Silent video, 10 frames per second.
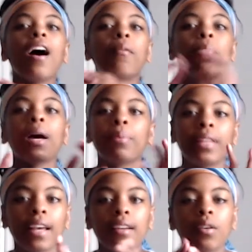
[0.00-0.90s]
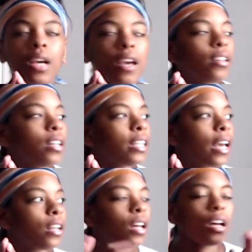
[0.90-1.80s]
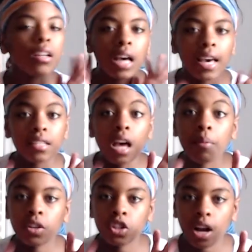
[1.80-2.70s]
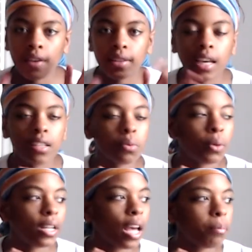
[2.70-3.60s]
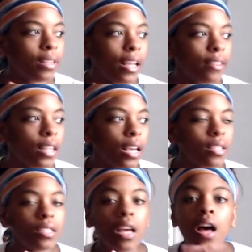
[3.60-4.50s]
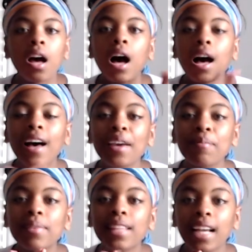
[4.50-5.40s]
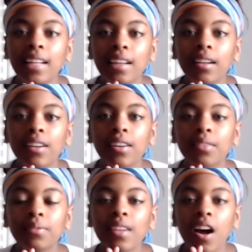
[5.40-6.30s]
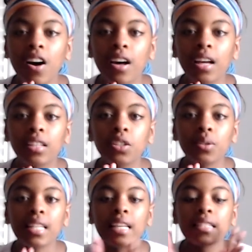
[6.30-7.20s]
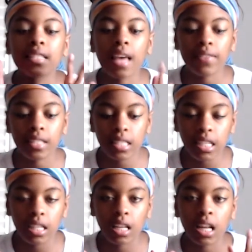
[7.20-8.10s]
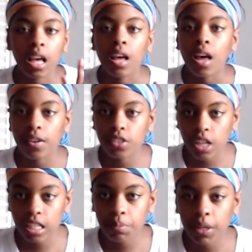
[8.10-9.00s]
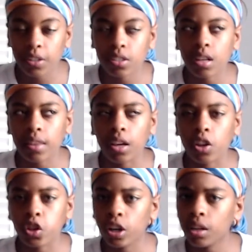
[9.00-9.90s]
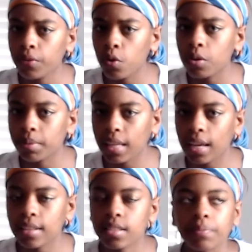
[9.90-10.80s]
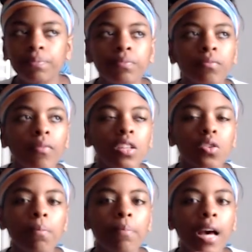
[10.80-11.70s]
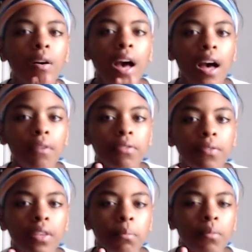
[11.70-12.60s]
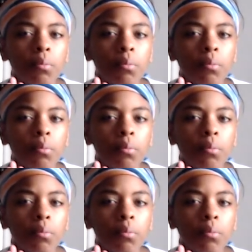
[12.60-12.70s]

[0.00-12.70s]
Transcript: My plan, okay, again, guys, I'm extravagant when I plan things. I'm planning on using 17 of Shakespeare's, I think, 34 plays. So about half of them.